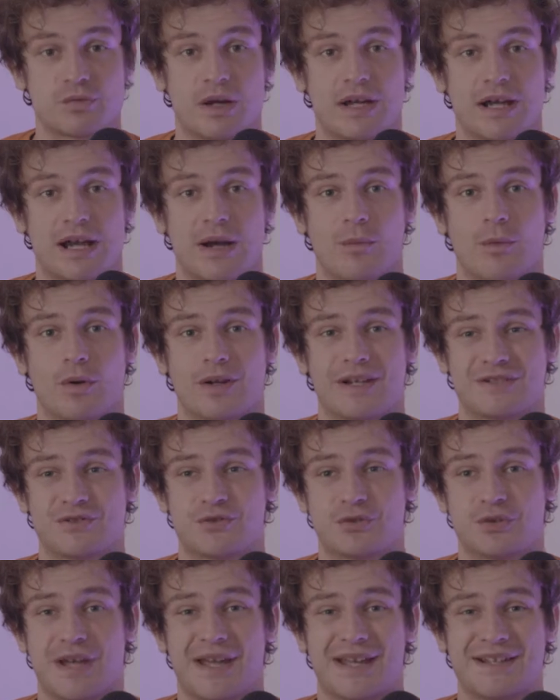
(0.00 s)
why I wanted
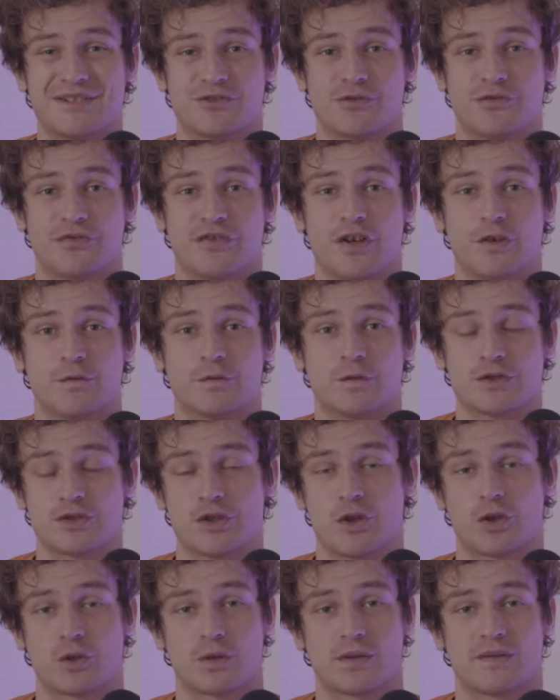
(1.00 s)
to get into film
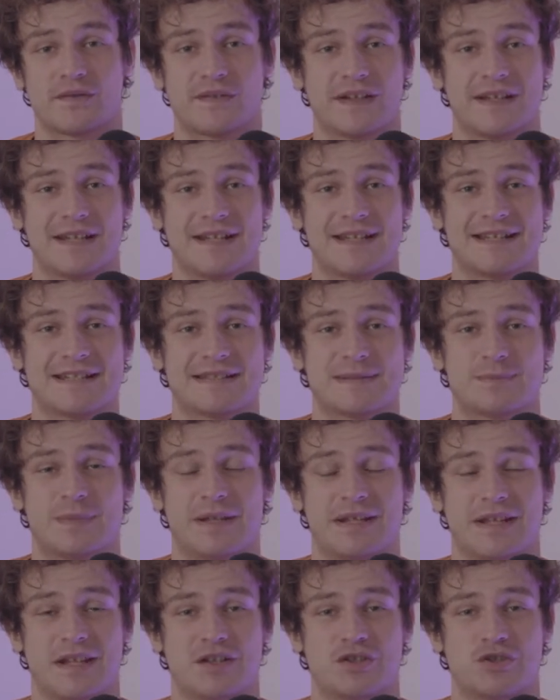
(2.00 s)
photography is
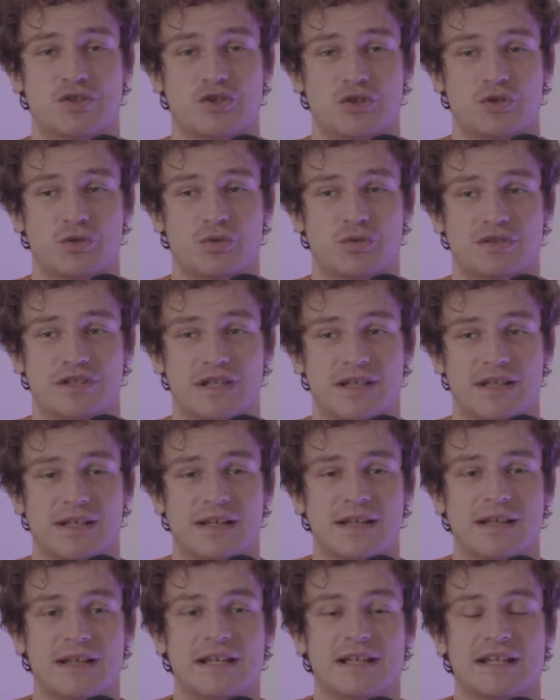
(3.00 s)
being
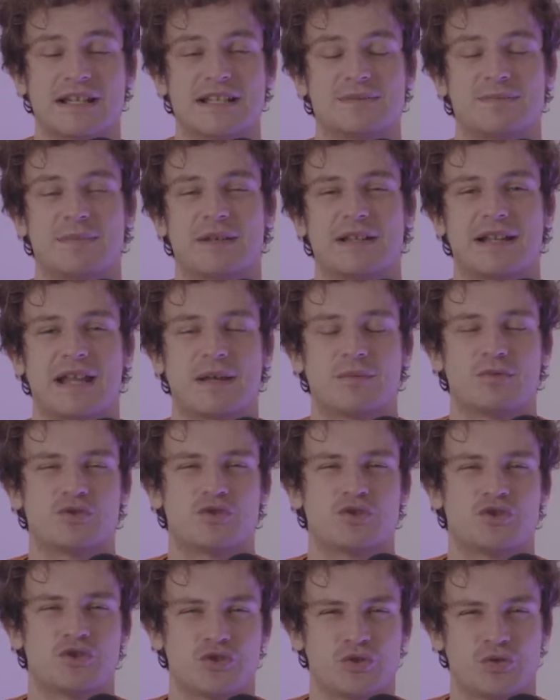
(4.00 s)
able
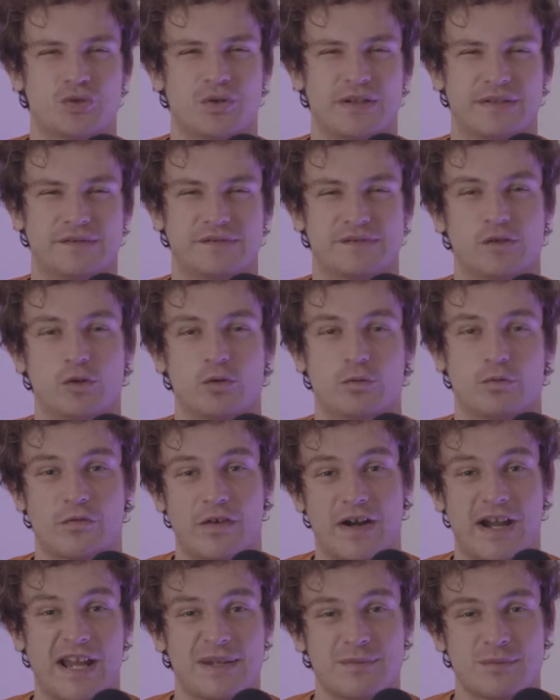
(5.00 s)
to shoot on a full
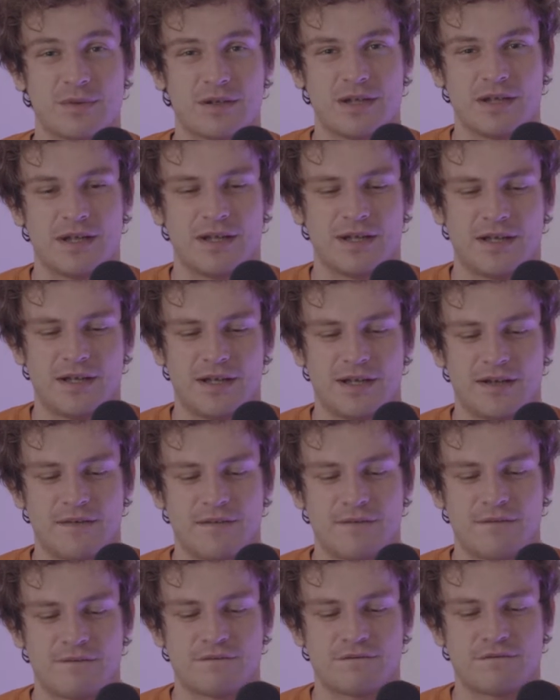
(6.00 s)
frame
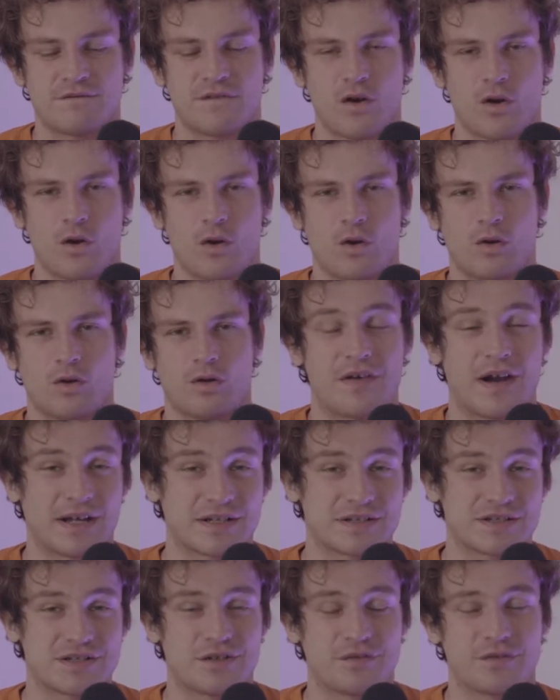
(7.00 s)
for a
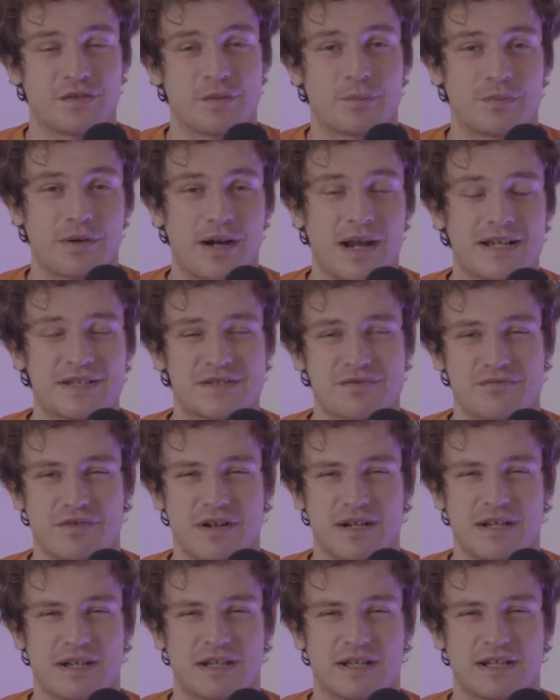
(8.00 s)
fraction of the price,
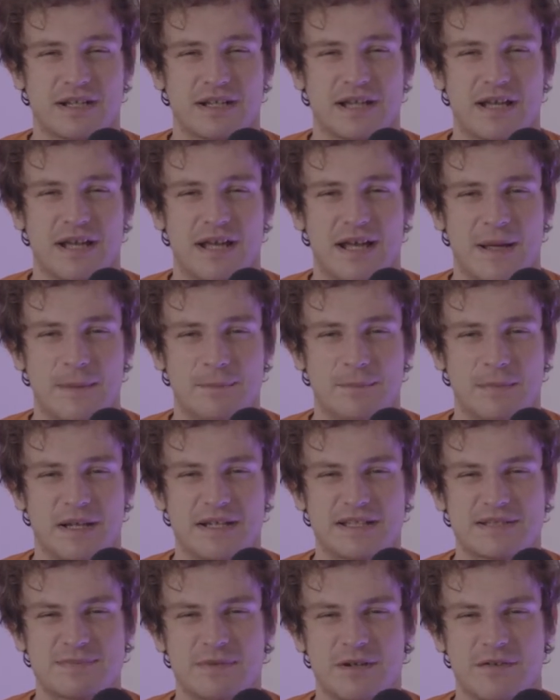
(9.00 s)
really. And
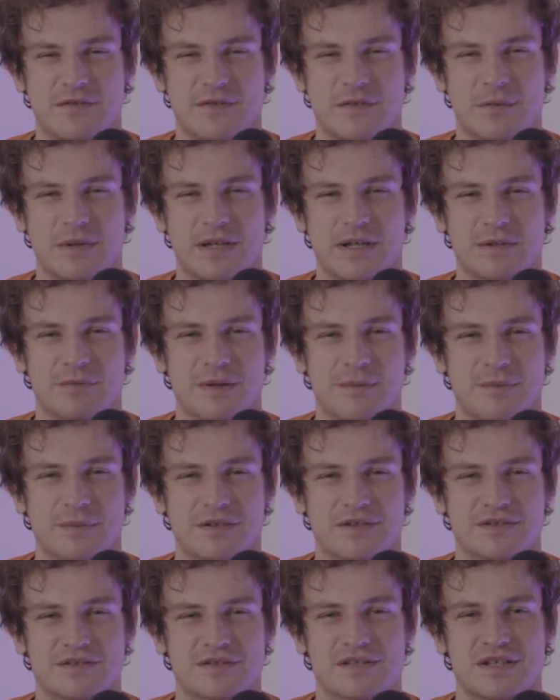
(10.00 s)
it's a bit of a weird one,
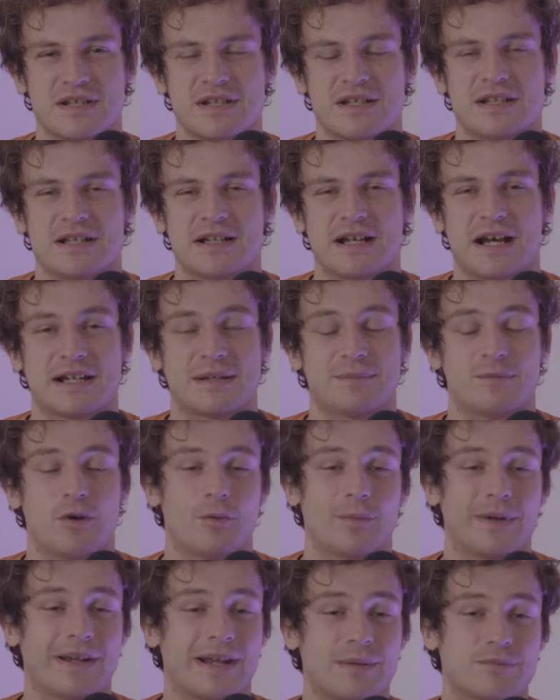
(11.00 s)
because at the
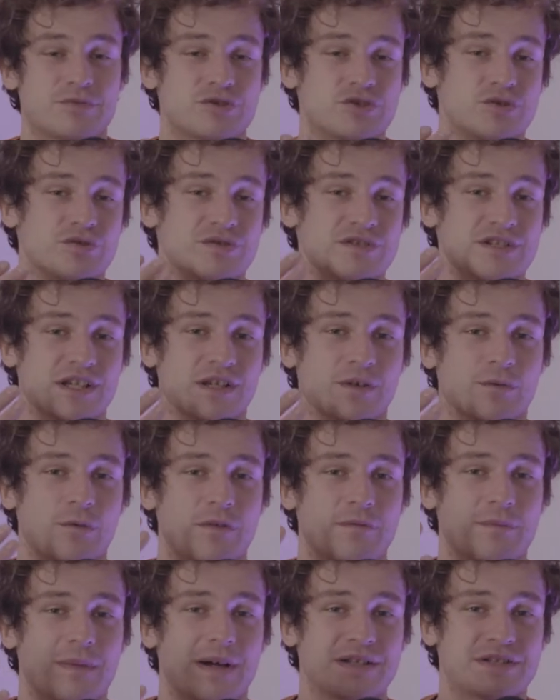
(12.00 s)
moment I'm shooting
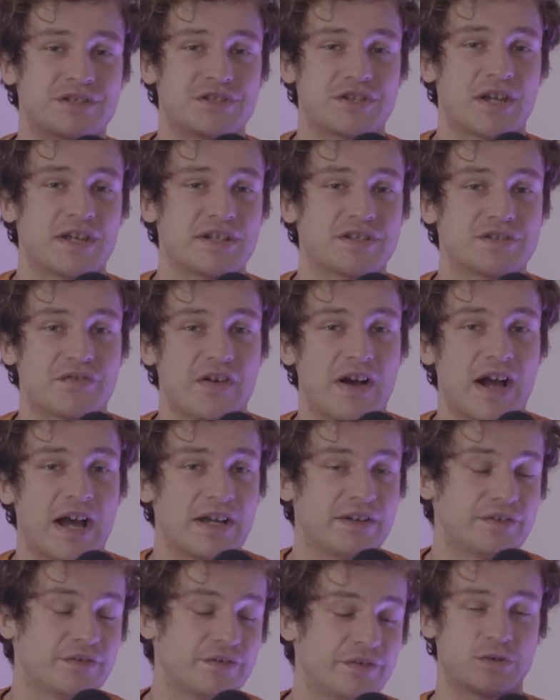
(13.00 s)
with my
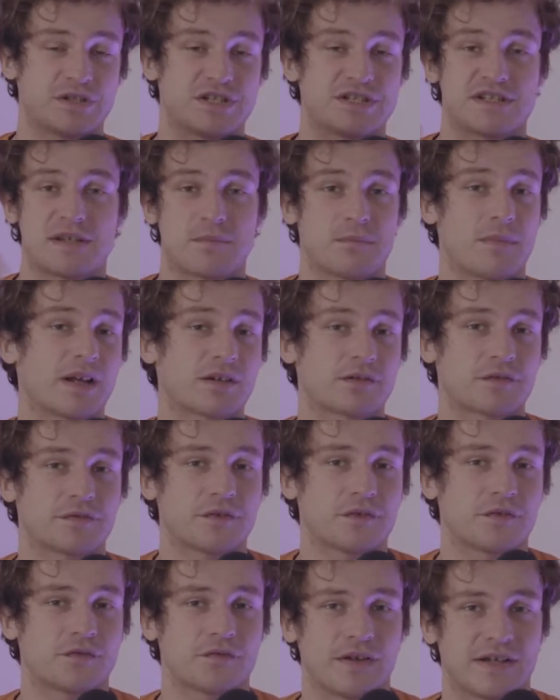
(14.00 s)
GH5, which is a micro
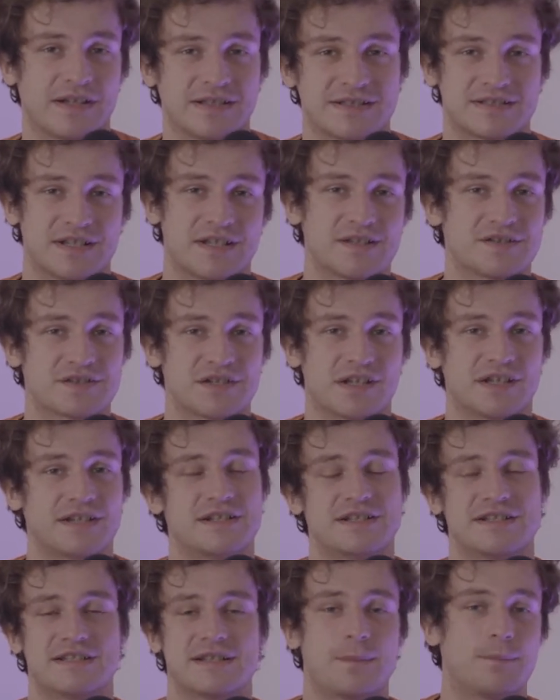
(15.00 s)
four thirds sensor.
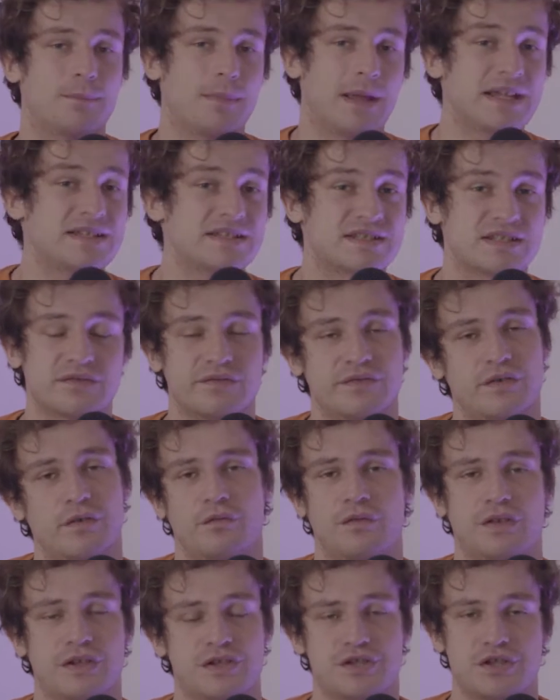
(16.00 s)
It's amazing for
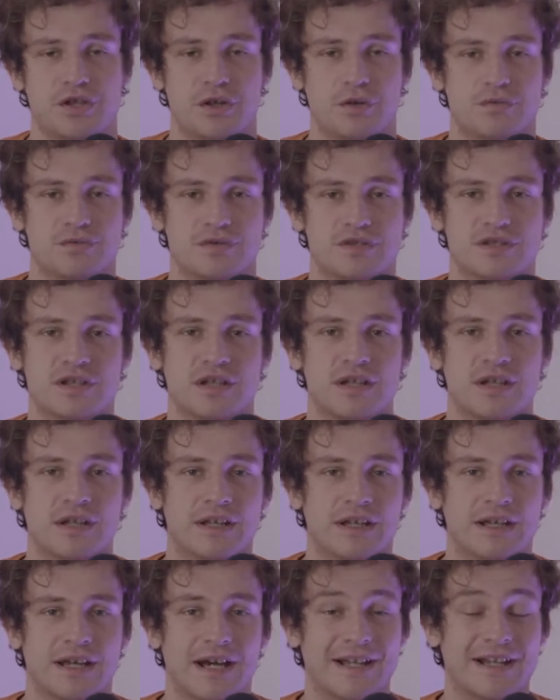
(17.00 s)
videos,
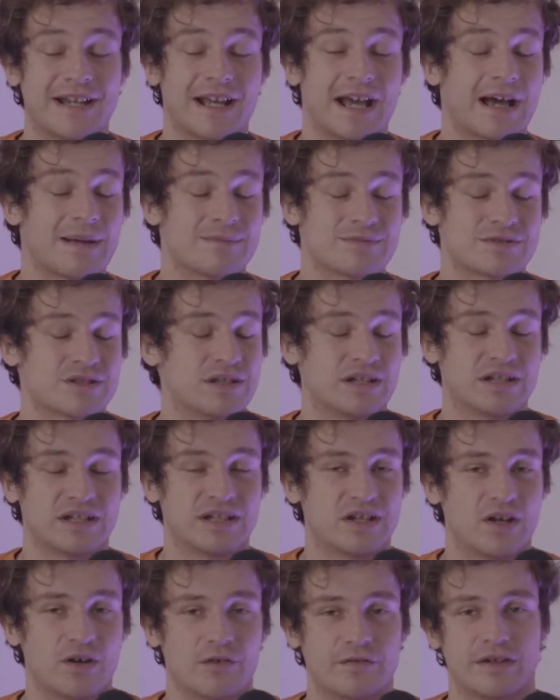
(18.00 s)
and I absolutely
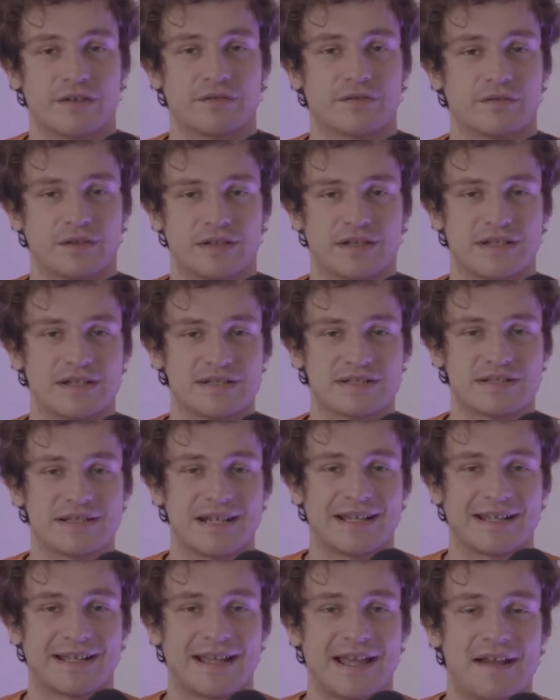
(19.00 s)
love it for this.
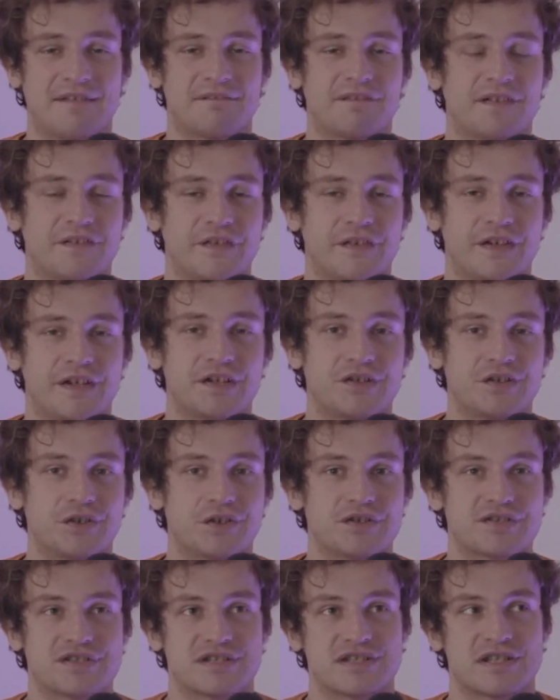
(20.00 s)
Like, everything it
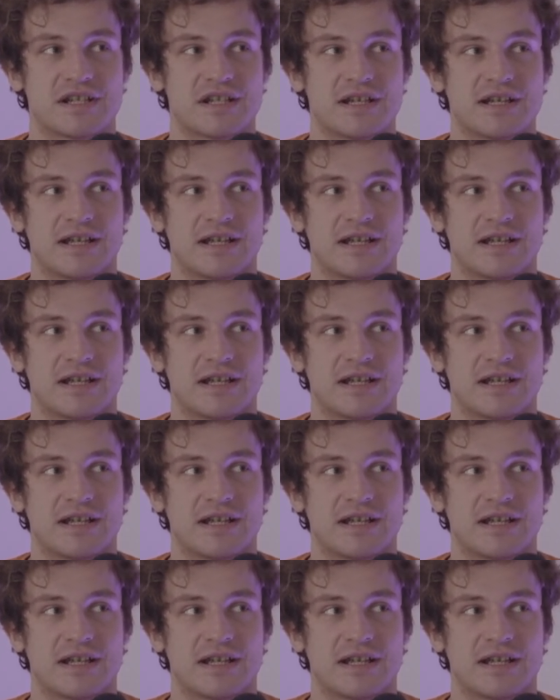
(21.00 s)
does,